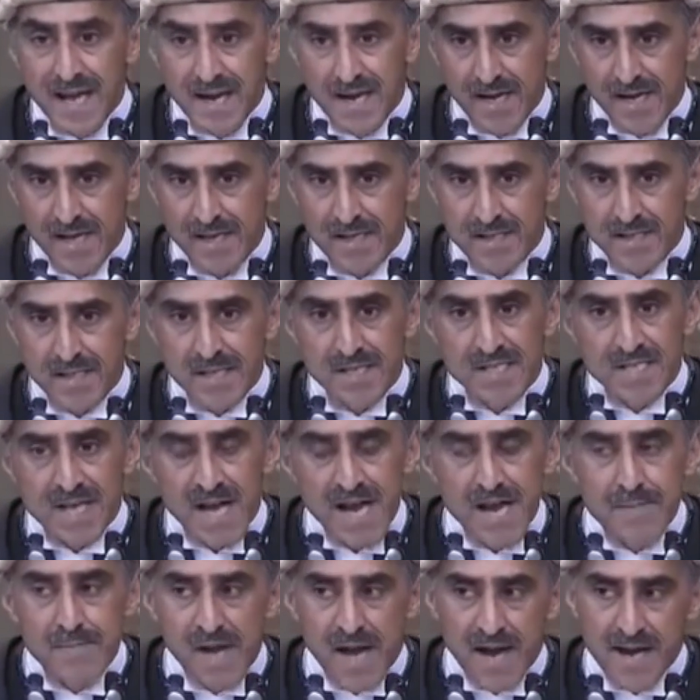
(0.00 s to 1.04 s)
clearly, the
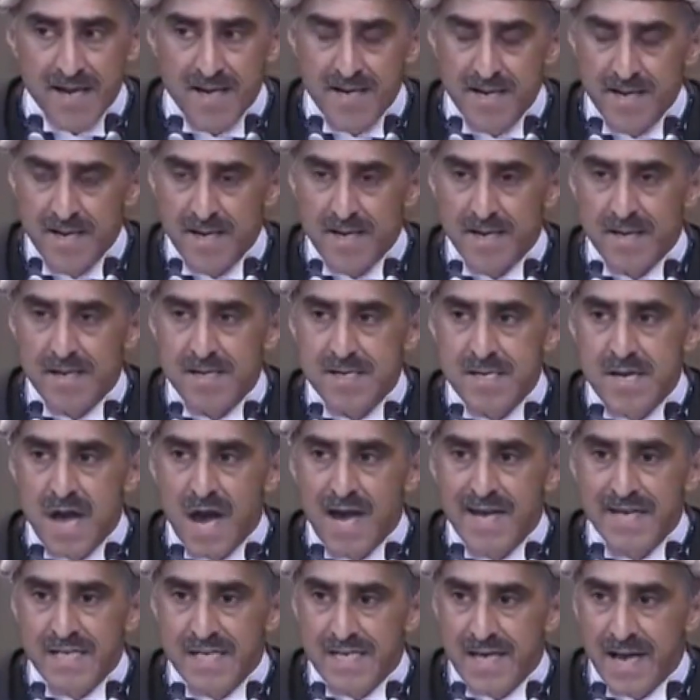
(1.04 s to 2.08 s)
timeline,
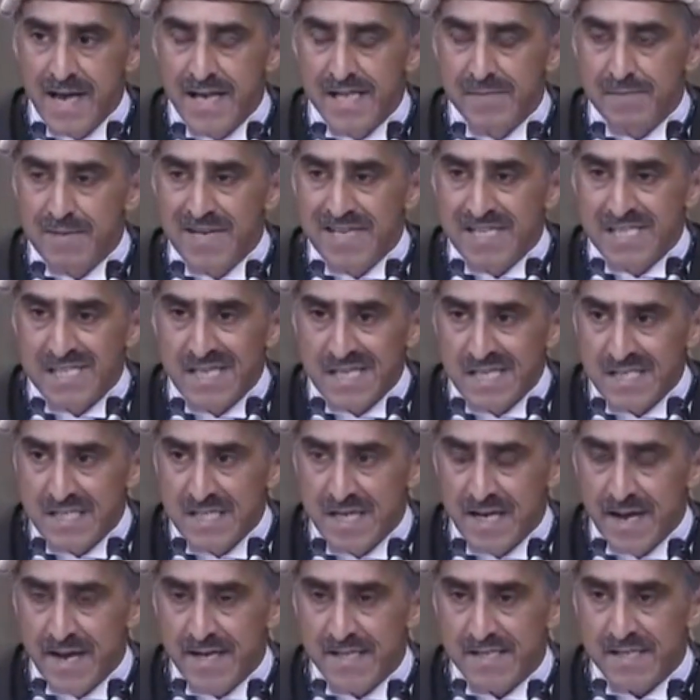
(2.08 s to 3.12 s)
90 days plus
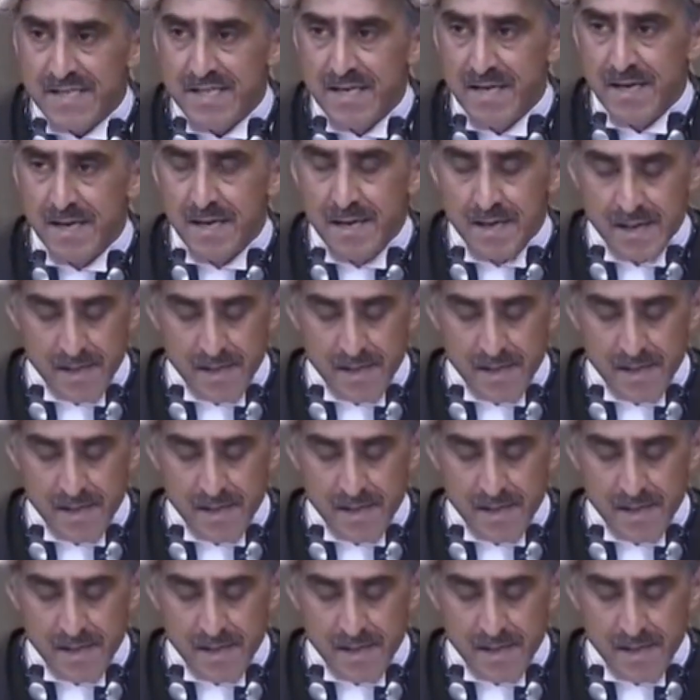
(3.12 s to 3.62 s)
60 days.